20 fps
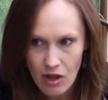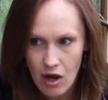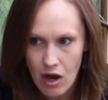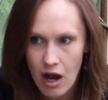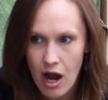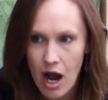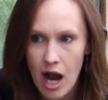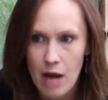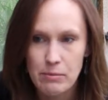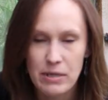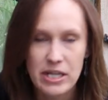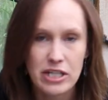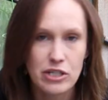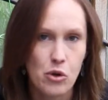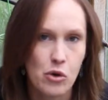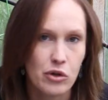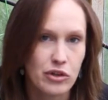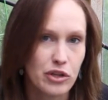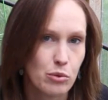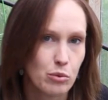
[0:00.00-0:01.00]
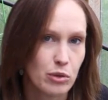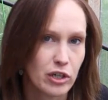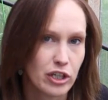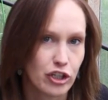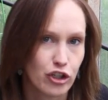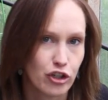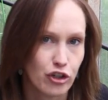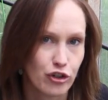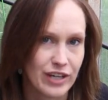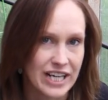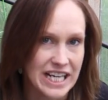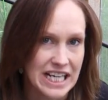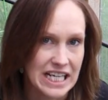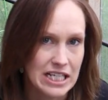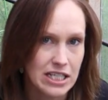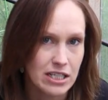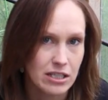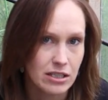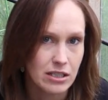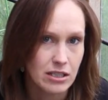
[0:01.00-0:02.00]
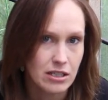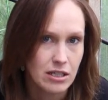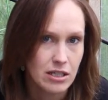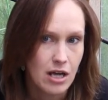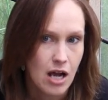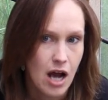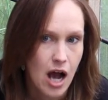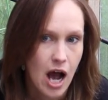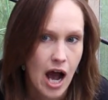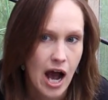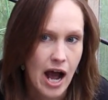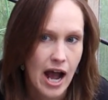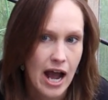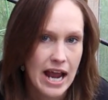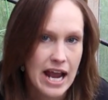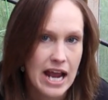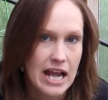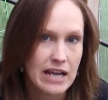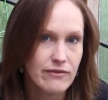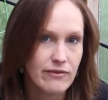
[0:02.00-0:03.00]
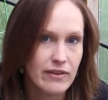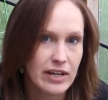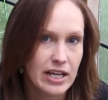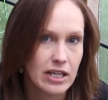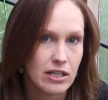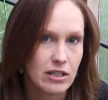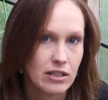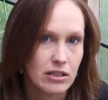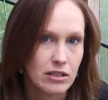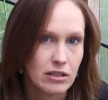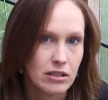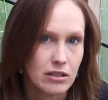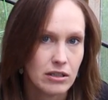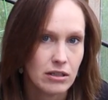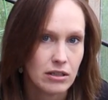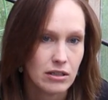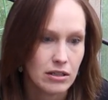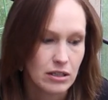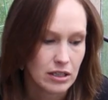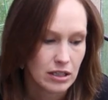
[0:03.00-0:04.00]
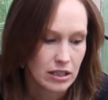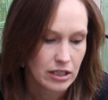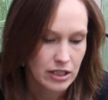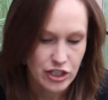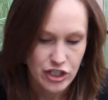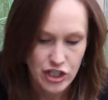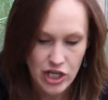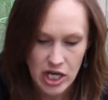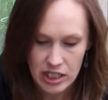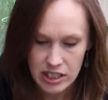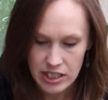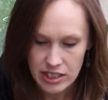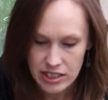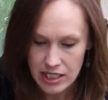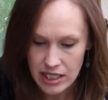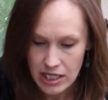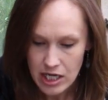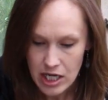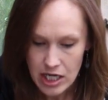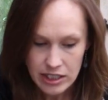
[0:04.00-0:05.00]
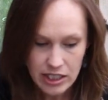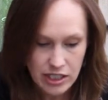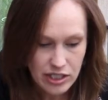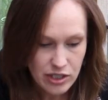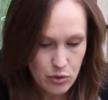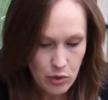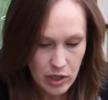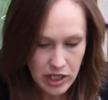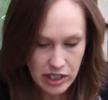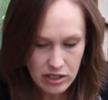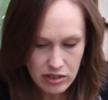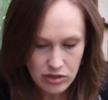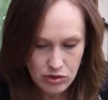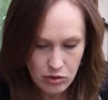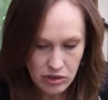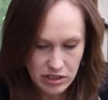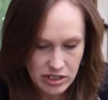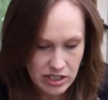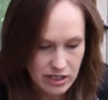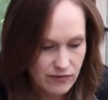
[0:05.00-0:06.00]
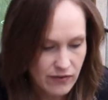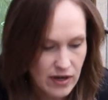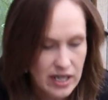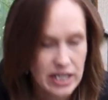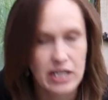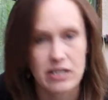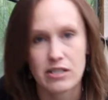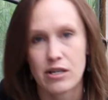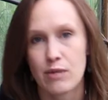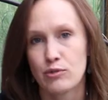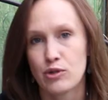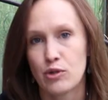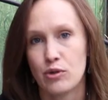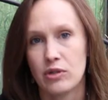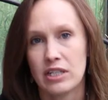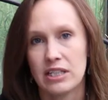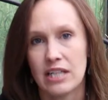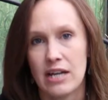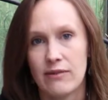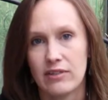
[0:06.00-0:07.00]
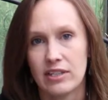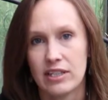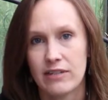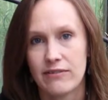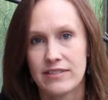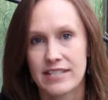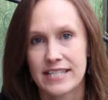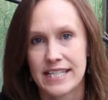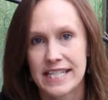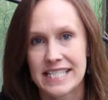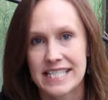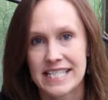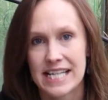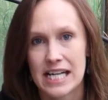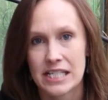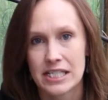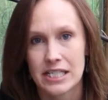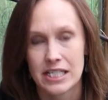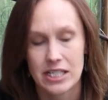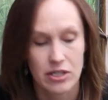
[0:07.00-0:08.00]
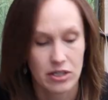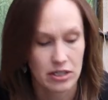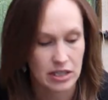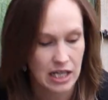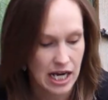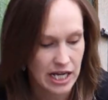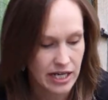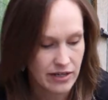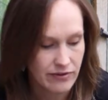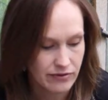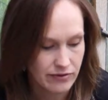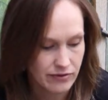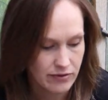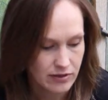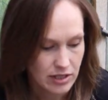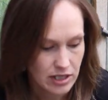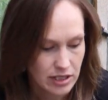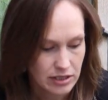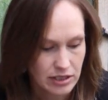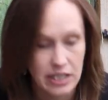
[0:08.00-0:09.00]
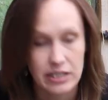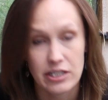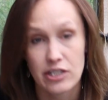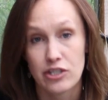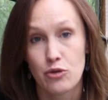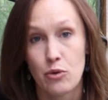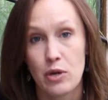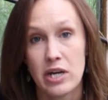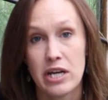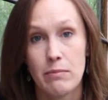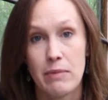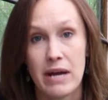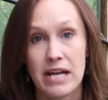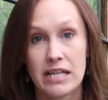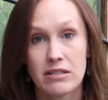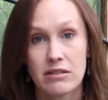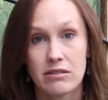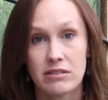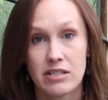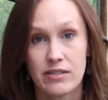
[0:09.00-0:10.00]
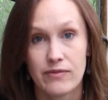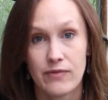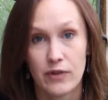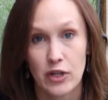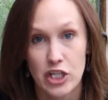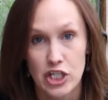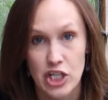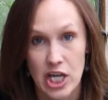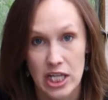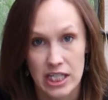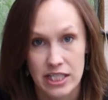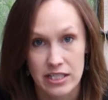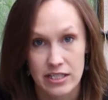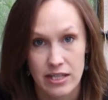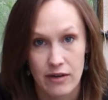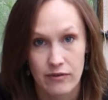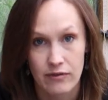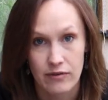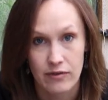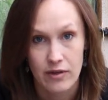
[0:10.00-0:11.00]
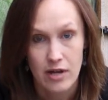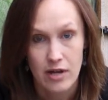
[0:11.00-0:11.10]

Uh, I'm being told the word greed, uh, envy, jealousy. This Queen of Swords is finding some sort of level of success in her life that this Queen of Pentacles is very jealous of.